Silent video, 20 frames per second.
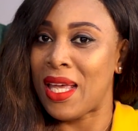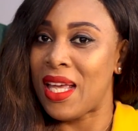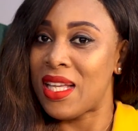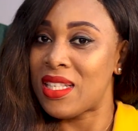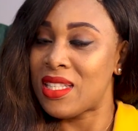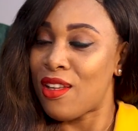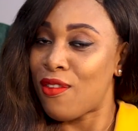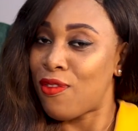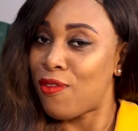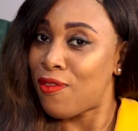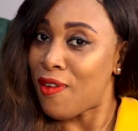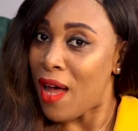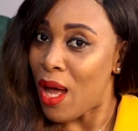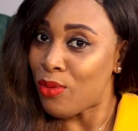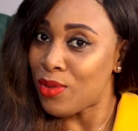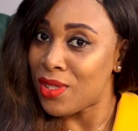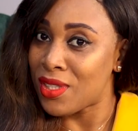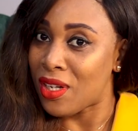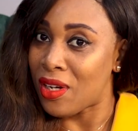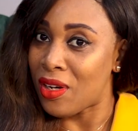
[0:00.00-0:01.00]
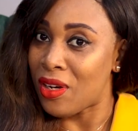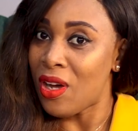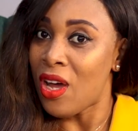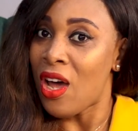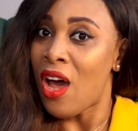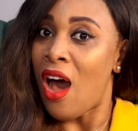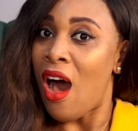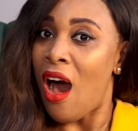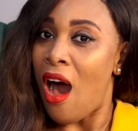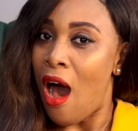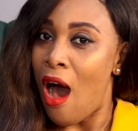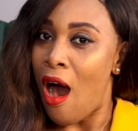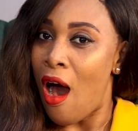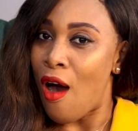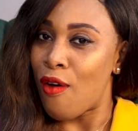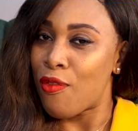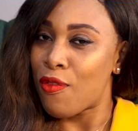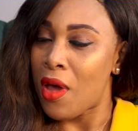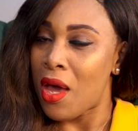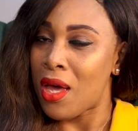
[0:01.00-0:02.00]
He's the founder of